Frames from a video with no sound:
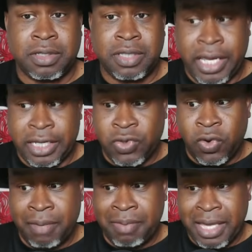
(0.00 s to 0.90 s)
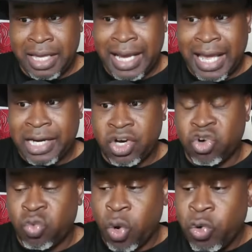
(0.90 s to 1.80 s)
There's going to be a lot of
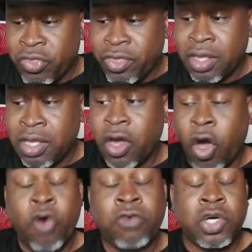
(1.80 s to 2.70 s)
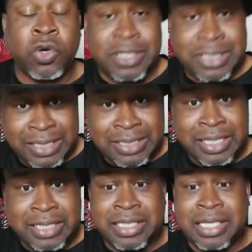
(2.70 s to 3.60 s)
growth over the course of the
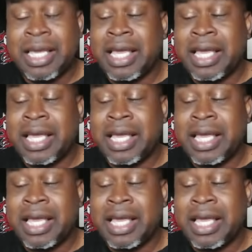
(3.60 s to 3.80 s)
season,